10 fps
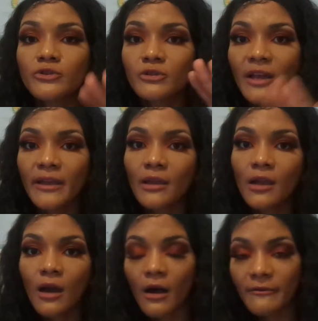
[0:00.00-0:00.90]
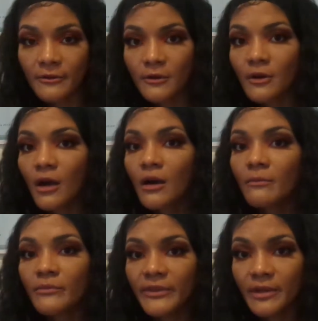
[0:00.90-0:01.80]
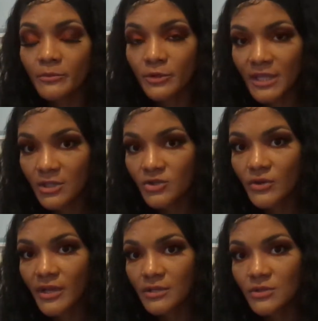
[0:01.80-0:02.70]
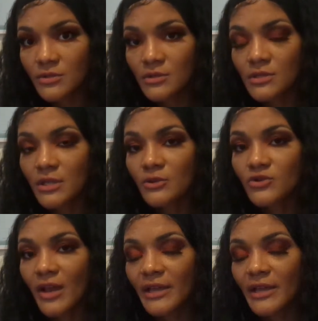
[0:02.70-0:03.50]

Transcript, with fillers: you like cover up the potential answers and you try to